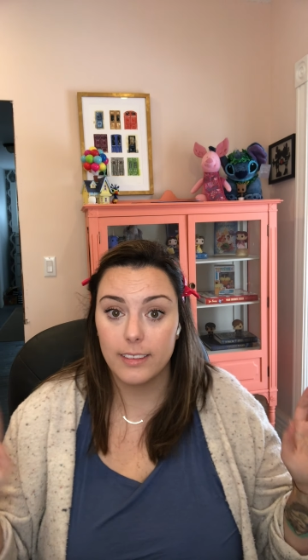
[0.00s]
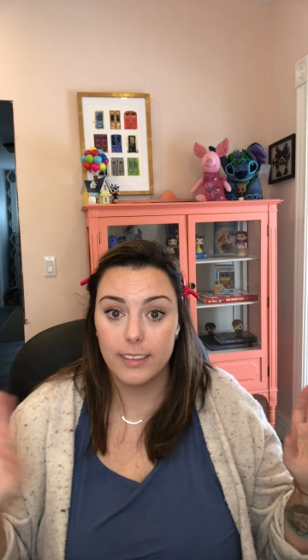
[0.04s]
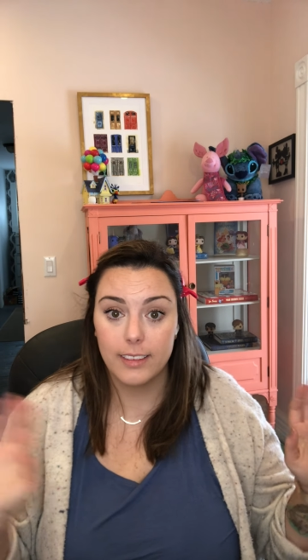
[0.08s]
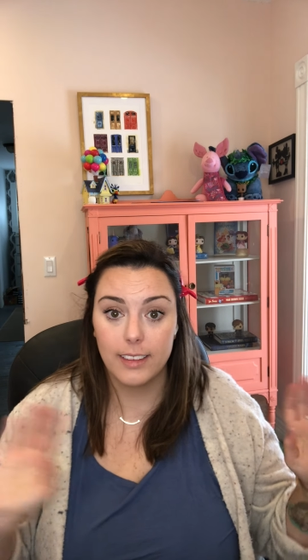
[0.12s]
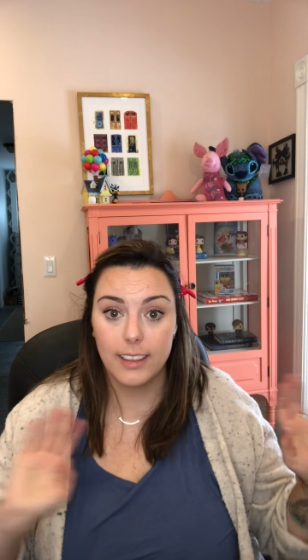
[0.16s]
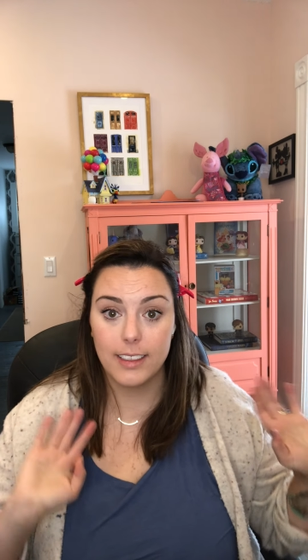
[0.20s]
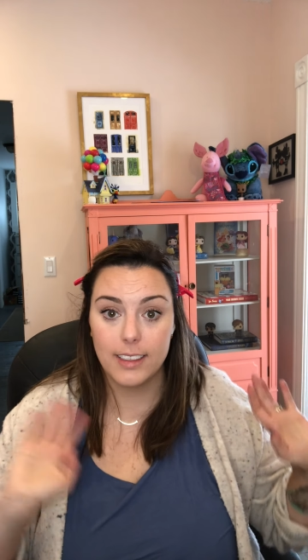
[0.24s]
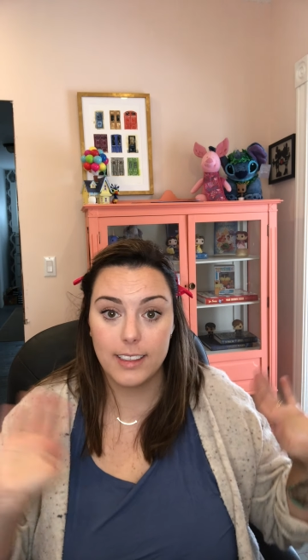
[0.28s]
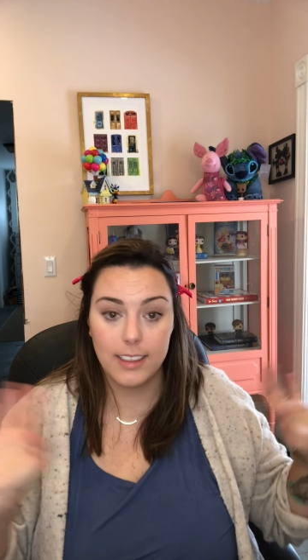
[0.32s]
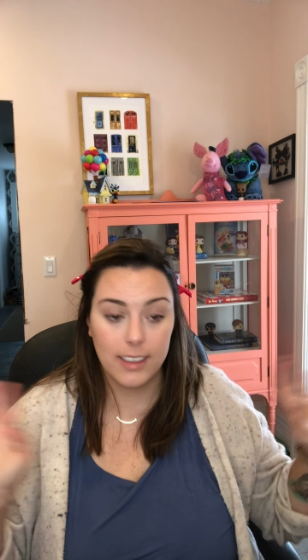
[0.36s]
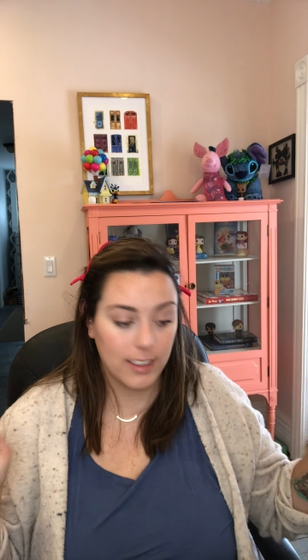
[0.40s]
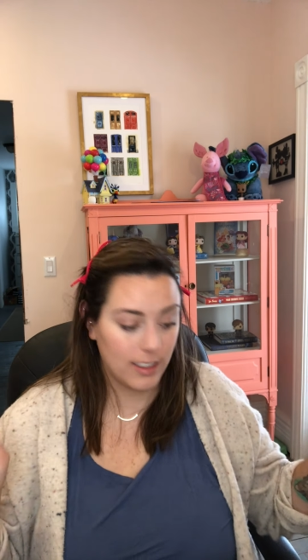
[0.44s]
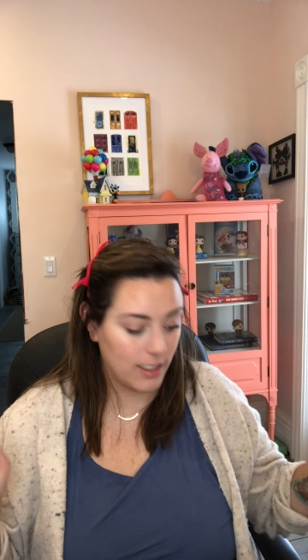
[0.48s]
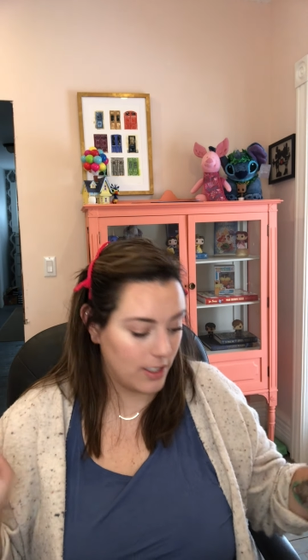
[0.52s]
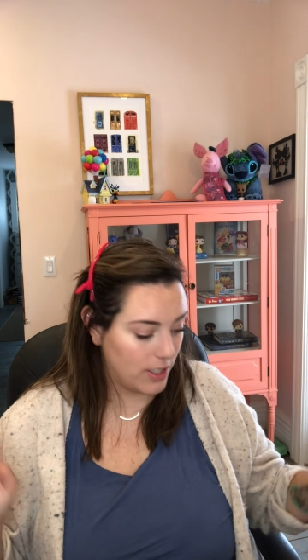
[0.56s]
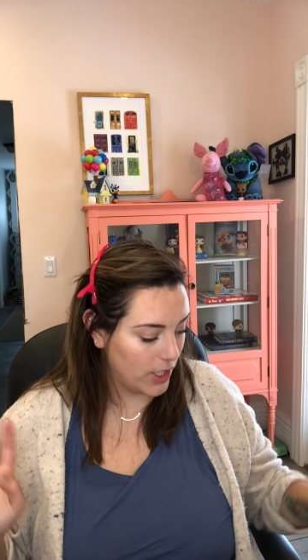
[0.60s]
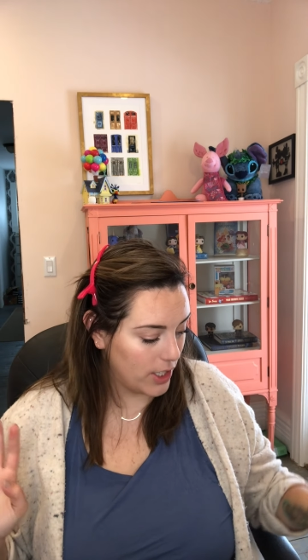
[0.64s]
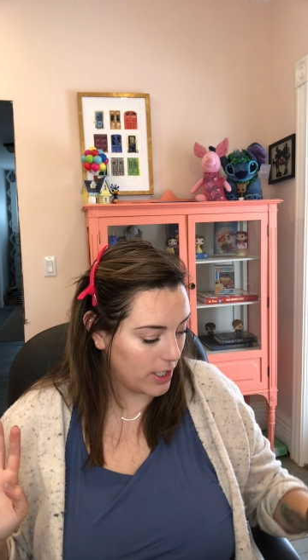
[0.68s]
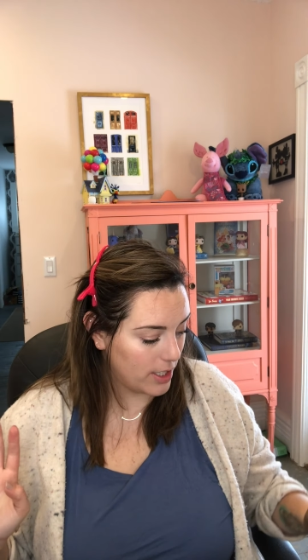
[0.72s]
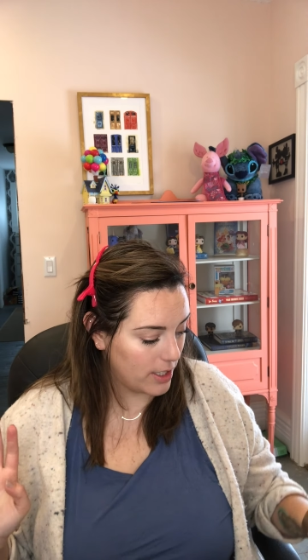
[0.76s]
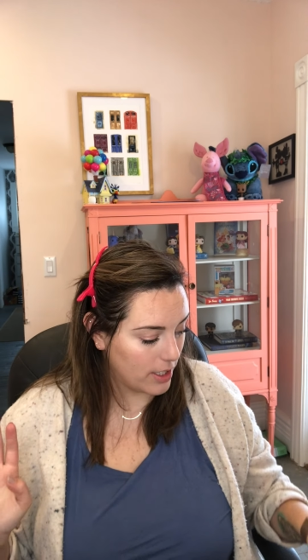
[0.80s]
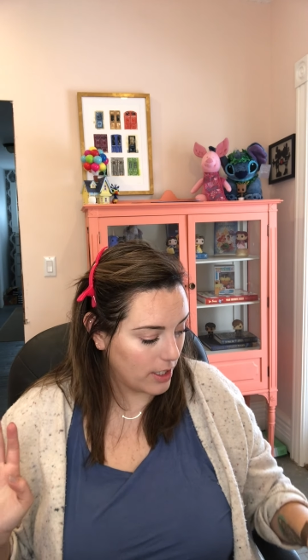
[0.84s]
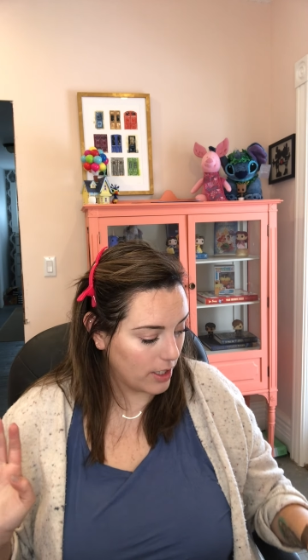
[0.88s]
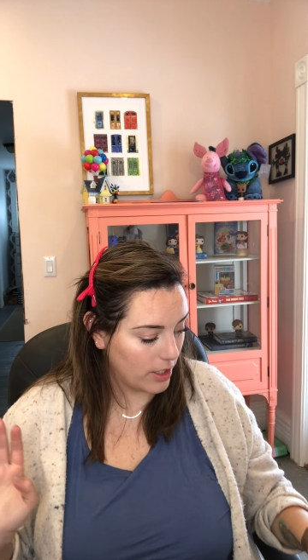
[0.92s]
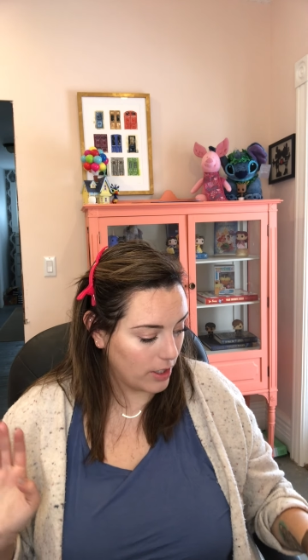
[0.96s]
This is
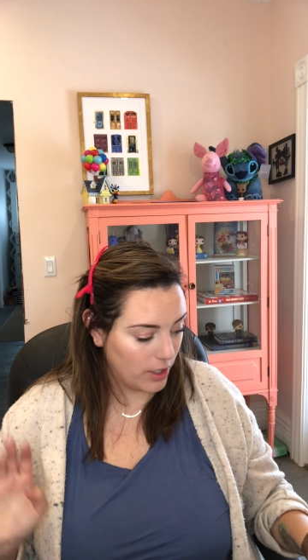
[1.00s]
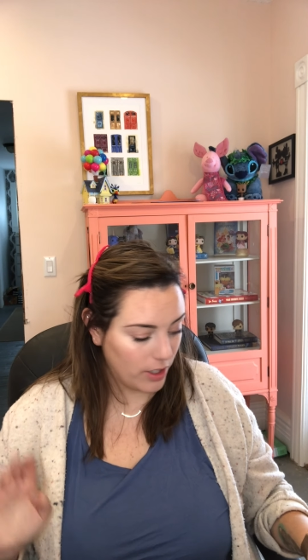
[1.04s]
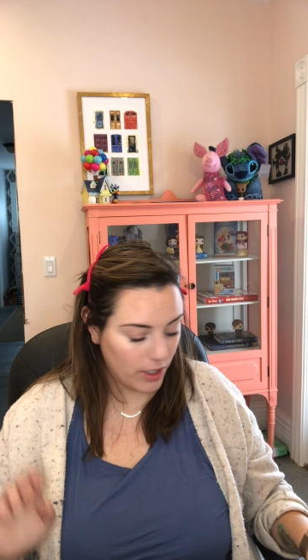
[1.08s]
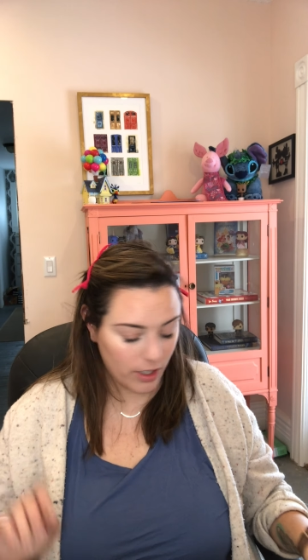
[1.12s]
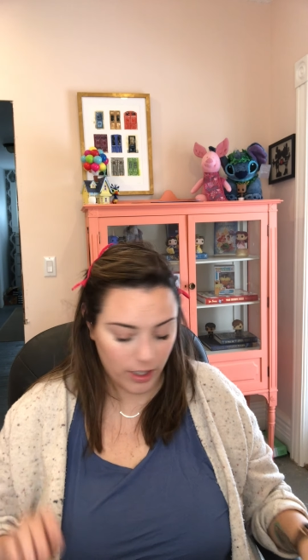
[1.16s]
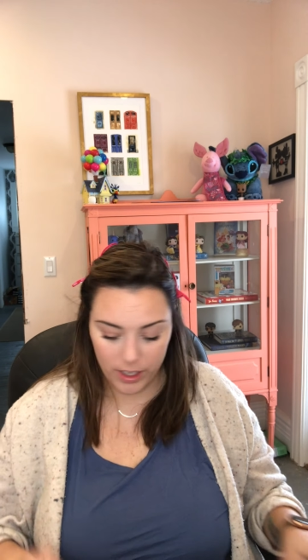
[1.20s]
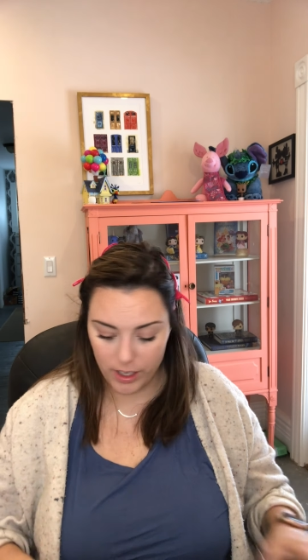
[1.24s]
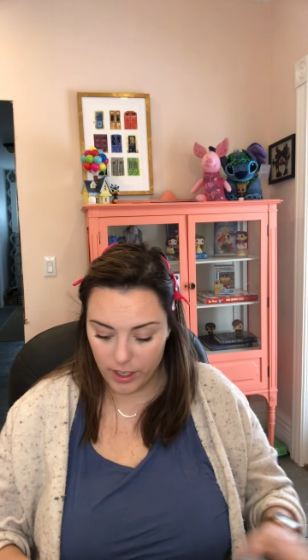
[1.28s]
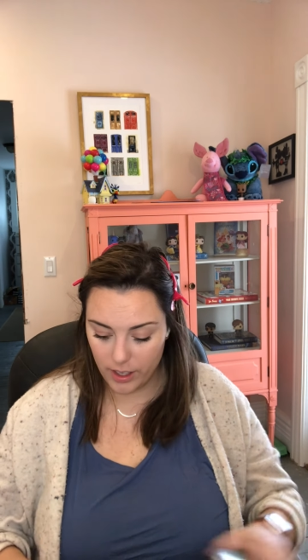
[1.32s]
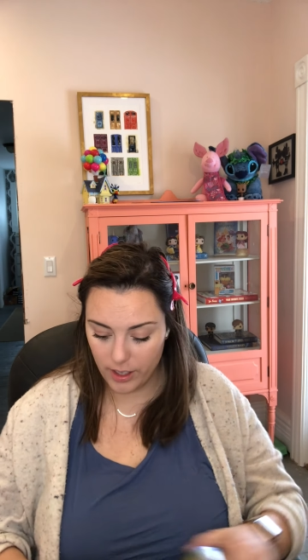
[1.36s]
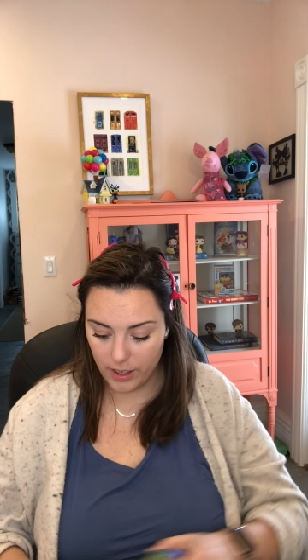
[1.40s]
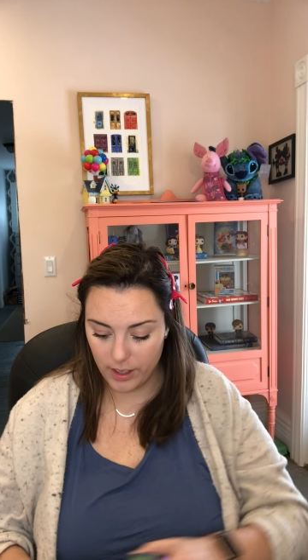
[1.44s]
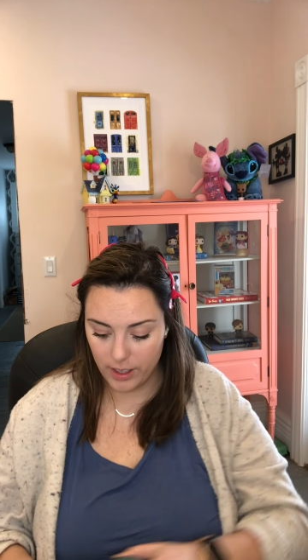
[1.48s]
just the look.